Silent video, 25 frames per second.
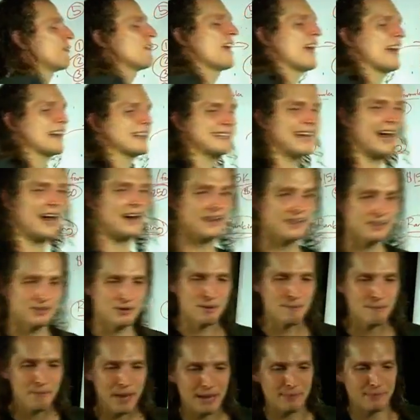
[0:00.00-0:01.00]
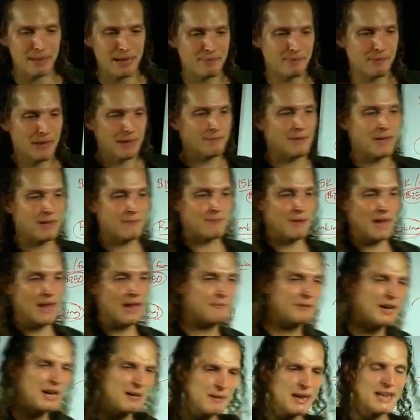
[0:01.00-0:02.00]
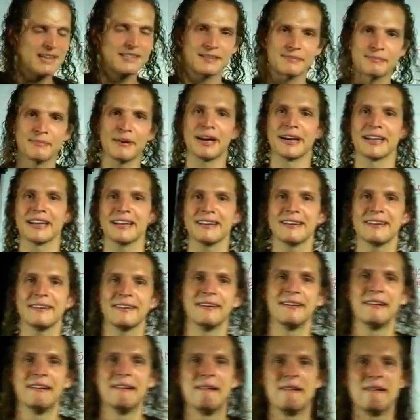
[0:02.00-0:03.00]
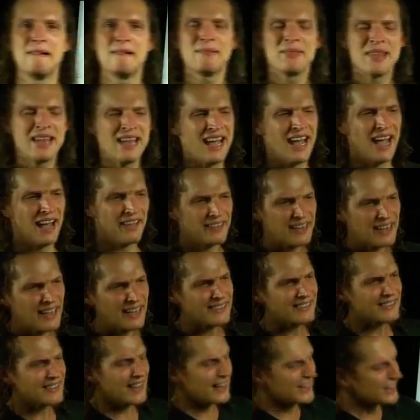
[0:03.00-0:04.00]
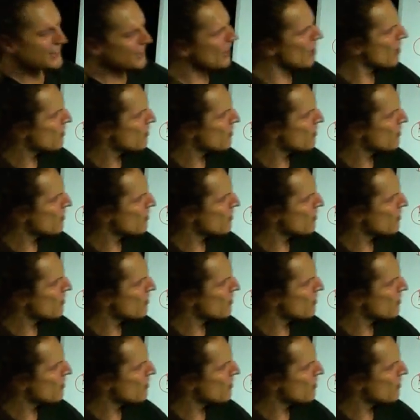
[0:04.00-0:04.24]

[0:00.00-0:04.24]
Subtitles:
facts, how to do it, bam, bam, bam, bam, bam. And I made some money. And then I said, you